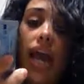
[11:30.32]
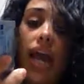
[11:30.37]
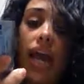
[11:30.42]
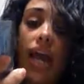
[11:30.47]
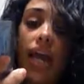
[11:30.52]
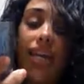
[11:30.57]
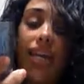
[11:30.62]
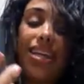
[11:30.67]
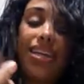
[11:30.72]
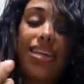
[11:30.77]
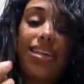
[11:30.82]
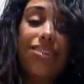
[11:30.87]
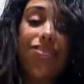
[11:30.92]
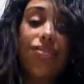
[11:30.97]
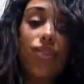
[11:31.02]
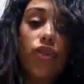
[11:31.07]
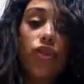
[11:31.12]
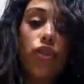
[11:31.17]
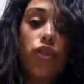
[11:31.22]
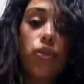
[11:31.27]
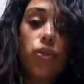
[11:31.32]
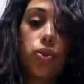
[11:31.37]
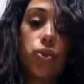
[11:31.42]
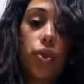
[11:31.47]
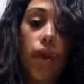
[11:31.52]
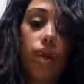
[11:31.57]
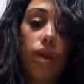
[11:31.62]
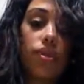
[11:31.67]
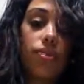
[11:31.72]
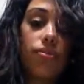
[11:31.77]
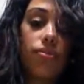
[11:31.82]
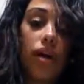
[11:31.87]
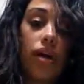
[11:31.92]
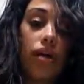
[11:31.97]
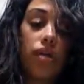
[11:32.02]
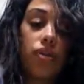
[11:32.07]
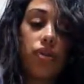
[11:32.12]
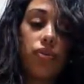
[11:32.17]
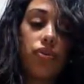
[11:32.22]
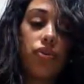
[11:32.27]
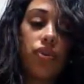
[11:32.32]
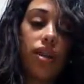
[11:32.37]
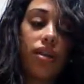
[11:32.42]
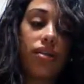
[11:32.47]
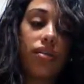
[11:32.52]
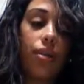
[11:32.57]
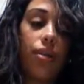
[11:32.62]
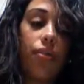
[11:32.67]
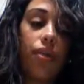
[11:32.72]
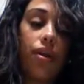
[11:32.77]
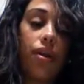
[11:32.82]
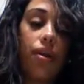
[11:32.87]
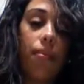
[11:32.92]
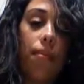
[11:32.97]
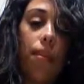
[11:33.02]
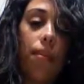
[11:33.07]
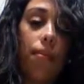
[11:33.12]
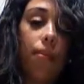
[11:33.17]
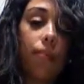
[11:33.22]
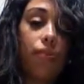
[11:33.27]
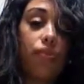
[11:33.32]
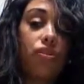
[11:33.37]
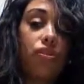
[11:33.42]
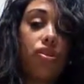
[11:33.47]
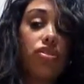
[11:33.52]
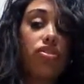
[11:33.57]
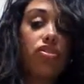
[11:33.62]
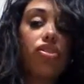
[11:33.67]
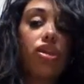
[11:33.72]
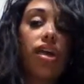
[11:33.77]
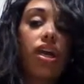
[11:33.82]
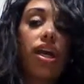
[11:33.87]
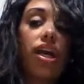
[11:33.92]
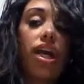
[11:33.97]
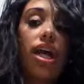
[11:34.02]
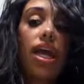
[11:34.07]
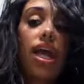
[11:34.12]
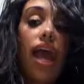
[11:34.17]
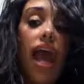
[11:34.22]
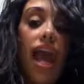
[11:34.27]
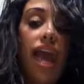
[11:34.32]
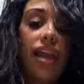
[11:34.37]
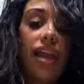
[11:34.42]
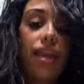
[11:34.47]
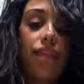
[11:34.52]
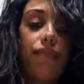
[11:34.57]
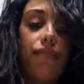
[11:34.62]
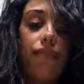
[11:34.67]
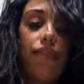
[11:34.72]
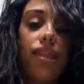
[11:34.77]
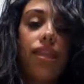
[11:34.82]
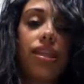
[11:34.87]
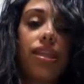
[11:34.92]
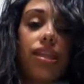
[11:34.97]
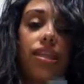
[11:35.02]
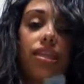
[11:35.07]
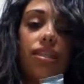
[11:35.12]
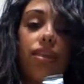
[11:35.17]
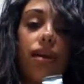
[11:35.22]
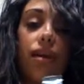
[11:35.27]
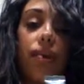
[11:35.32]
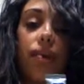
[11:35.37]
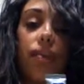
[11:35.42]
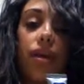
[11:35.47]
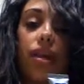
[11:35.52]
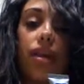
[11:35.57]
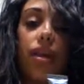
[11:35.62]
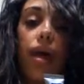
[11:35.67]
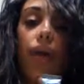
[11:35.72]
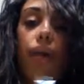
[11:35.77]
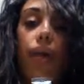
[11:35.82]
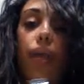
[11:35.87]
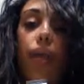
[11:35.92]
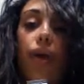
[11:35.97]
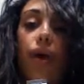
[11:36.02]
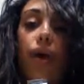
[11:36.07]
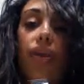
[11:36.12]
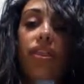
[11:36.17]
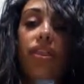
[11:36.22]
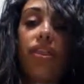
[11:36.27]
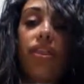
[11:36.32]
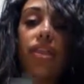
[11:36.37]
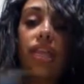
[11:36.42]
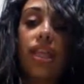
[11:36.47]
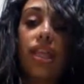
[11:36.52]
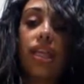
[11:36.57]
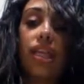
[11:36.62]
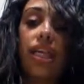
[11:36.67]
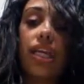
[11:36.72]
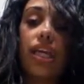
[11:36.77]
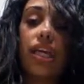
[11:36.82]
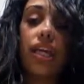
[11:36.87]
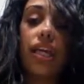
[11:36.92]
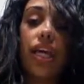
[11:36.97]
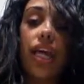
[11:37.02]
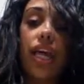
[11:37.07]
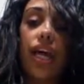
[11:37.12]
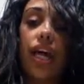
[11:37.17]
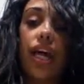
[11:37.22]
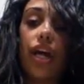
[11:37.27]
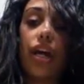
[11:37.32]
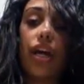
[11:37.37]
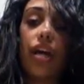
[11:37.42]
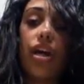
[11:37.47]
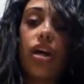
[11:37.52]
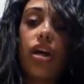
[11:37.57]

and it is very strong, to be honest with you guys. I put it on my pimples yesterday, and I feel like this helped me a lot more than the Clean and Clear